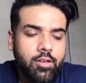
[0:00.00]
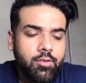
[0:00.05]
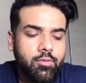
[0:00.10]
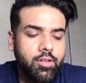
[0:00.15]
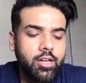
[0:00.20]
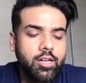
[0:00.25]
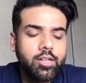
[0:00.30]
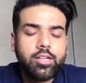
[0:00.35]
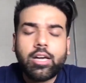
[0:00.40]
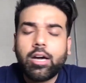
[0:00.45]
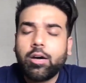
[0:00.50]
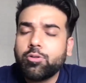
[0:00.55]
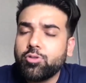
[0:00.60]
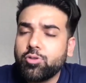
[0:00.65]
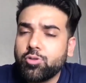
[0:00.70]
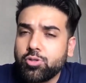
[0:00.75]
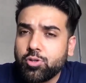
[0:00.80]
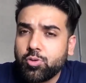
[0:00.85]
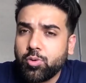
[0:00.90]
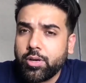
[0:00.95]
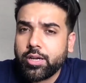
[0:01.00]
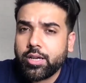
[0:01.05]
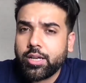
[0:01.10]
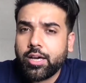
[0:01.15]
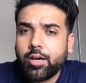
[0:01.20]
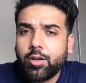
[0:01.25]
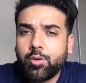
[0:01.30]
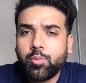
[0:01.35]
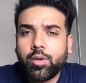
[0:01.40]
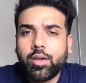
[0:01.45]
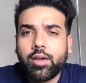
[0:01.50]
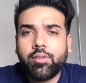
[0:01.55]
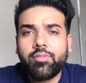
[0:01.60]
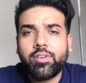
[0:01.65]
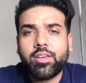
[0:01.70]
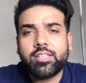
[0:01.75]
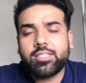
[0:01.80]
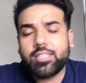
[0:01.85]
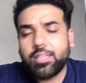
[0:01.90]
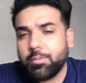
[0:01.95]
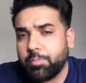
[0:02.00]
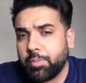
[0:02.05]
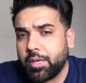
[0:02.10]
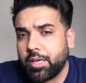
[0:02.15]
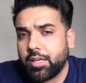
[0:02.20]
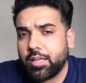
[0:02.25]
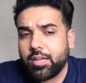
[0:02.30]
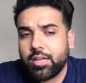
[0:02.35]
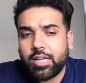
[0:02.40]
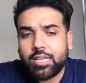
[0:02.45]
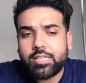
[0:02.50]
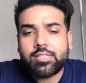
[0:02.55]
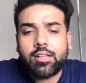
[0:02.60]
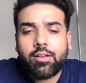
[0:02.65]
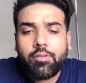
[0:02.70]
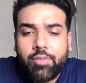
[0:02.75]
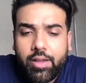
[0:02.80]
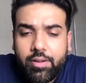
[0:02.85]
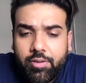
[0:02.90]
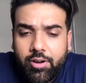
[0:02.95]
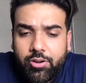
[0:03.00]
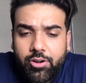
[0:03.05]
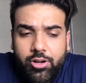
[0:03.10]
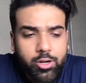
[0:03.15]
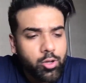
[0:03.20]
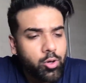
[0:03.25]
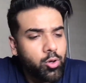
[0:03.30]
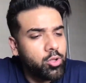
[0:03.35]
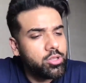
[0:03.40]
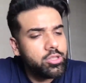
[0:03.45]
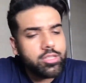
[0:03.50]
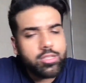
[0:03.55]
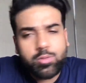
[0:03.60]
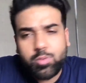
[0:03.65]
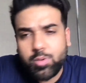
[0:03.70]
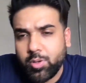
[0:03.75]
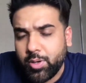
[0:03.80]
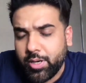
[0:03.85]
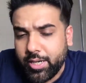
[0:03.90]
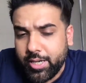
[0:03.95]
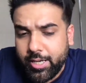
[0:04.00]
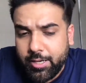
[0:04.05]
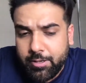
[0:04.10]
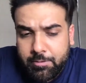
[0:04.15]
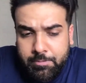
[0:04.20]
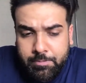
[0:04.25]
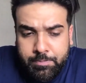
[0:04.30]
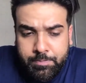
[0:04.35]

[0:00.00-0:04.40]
We had Dow Jones going down, we have S&P, Russell 500, all these were going down.